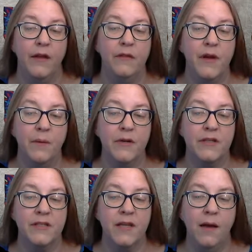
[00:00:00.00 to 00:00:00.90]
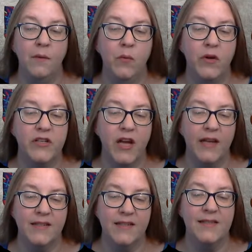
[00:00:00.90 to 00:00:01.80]
there were some which
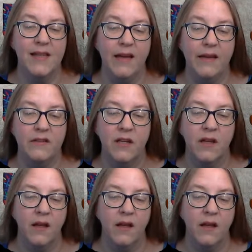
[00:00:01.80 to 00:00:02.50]
I disliked,